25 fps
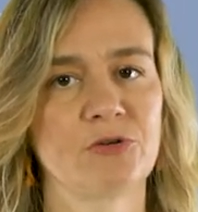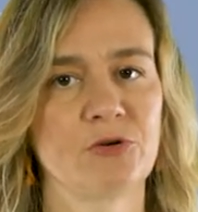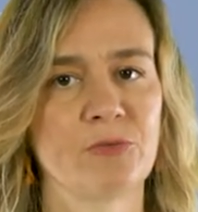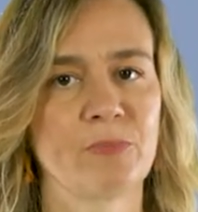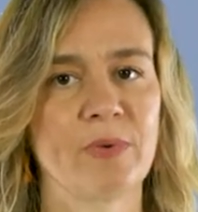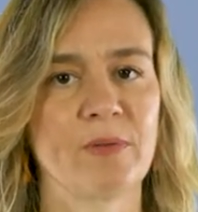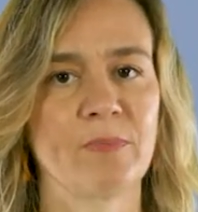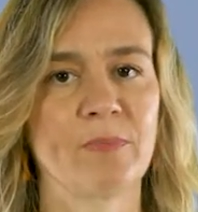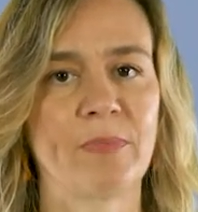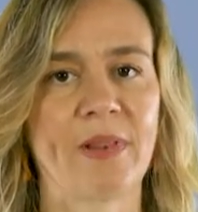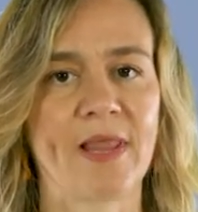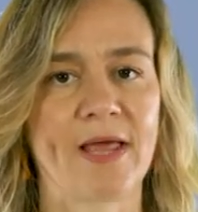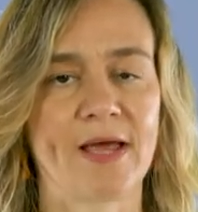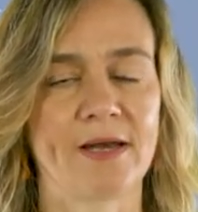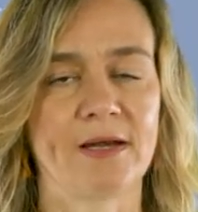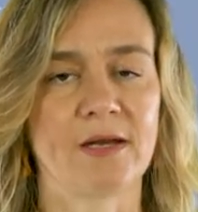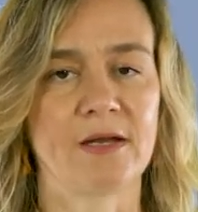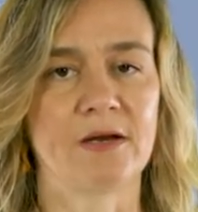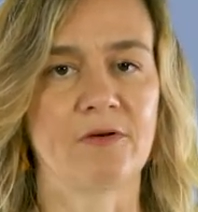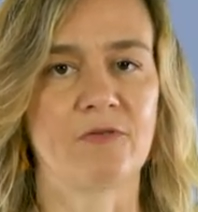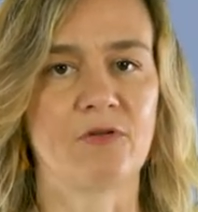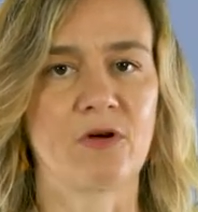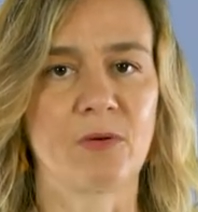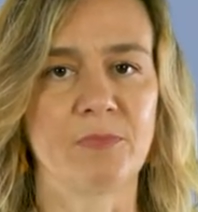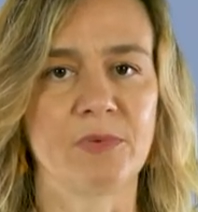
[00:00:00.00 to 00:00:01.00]
urban
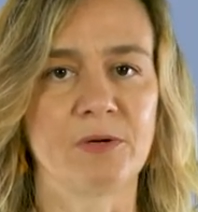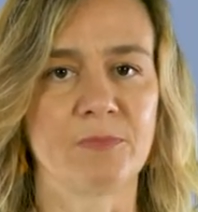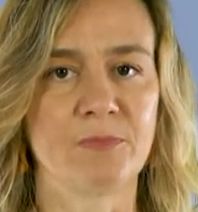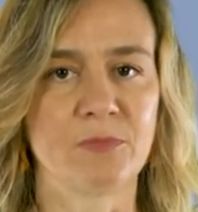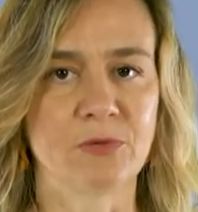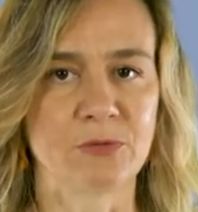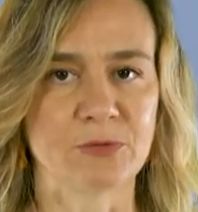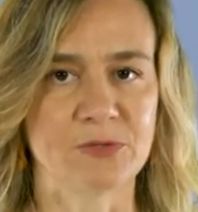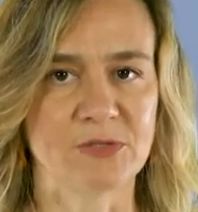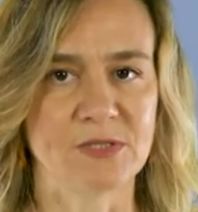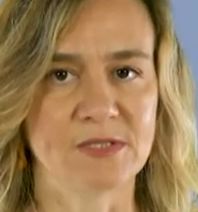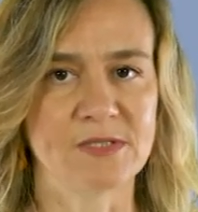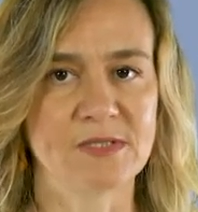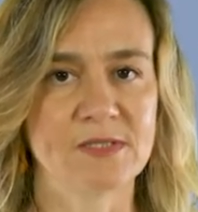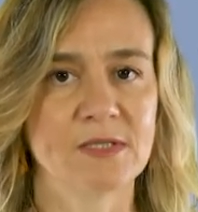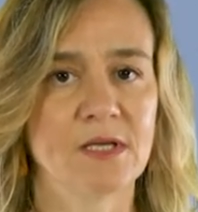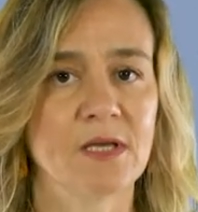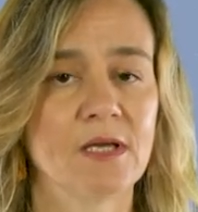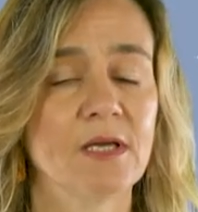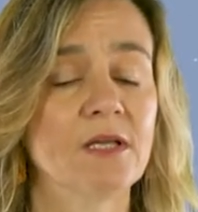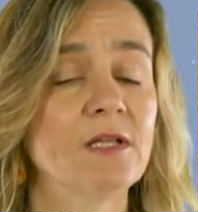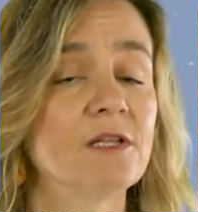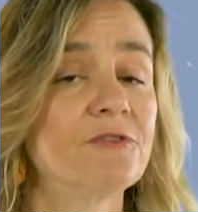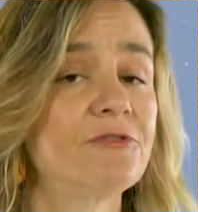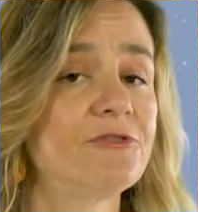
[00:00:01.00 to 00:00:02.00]
planner Robert Moses
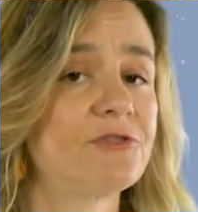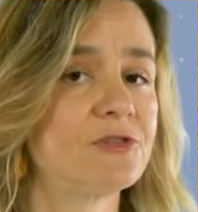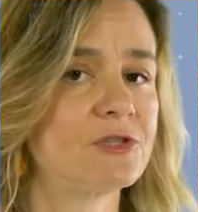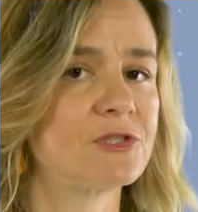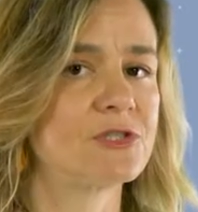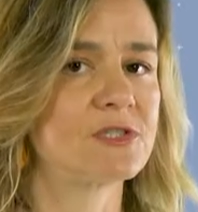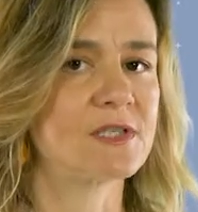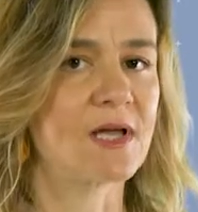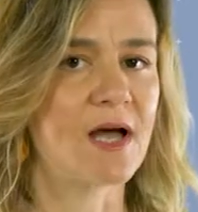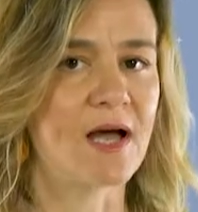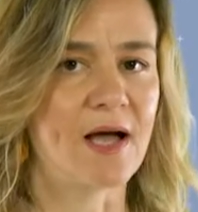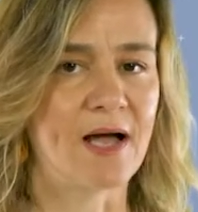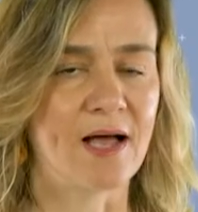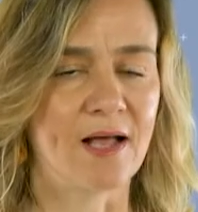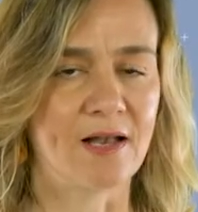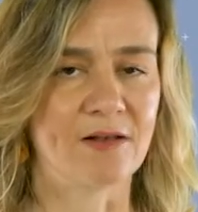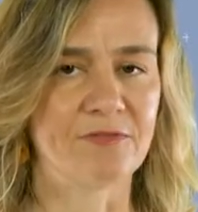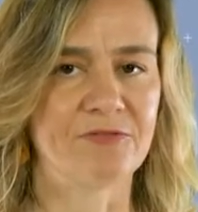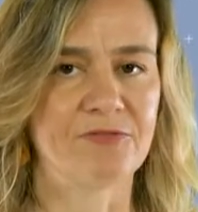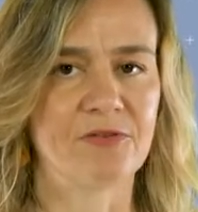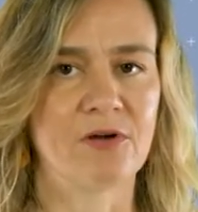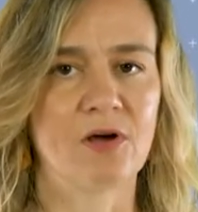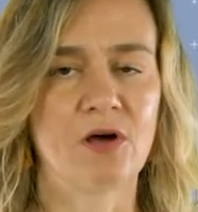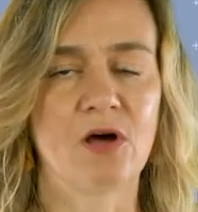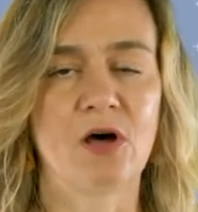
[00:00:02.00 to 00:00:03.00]
in the first
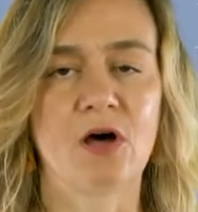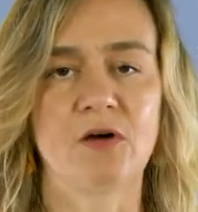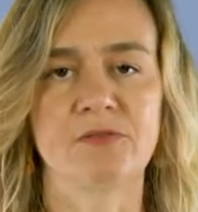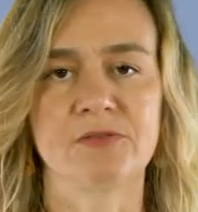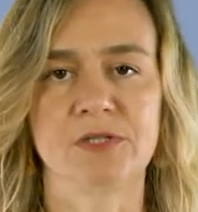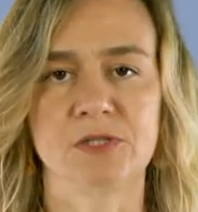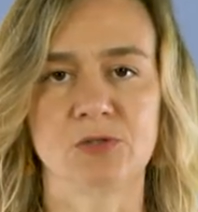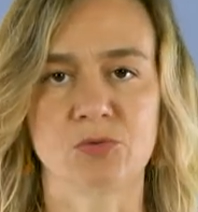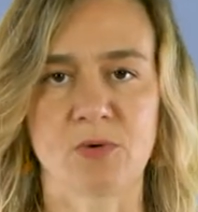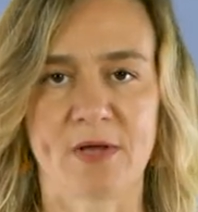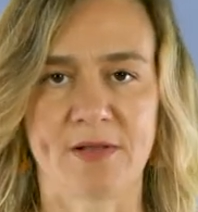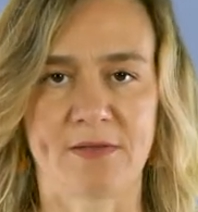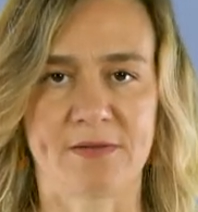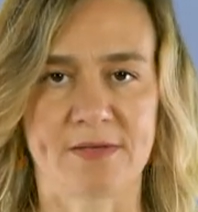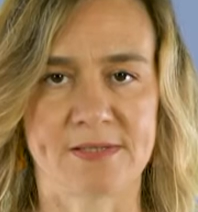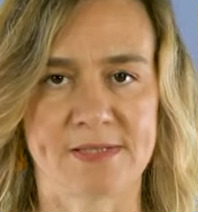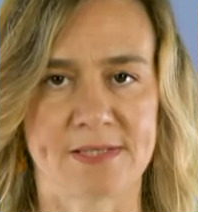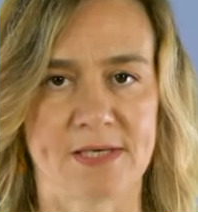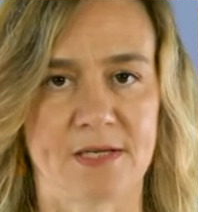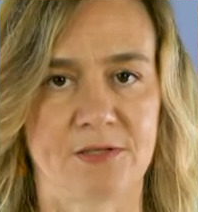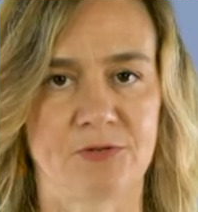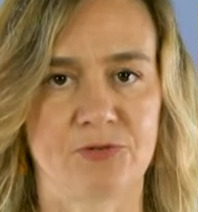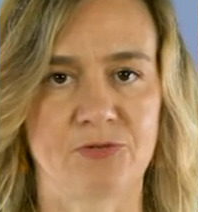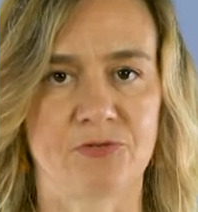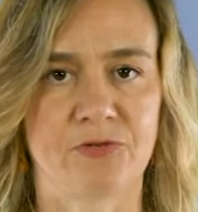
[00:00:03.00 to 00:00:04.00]
half of the twentieth
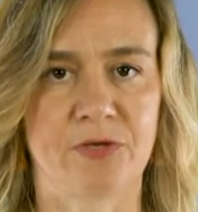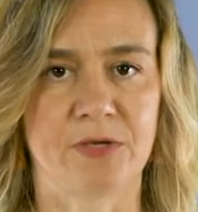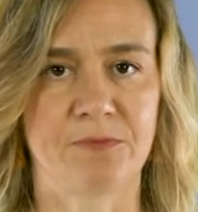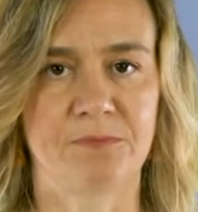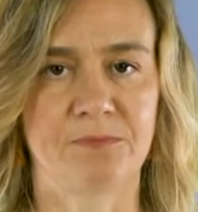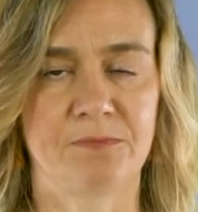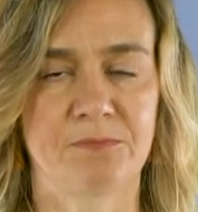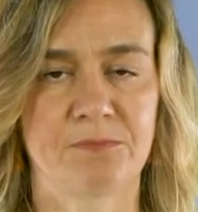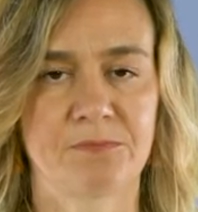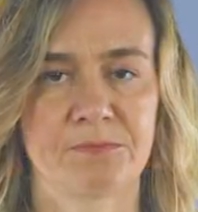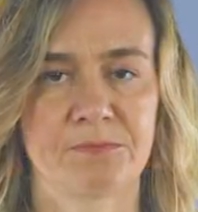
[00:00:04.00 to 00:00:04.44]
century.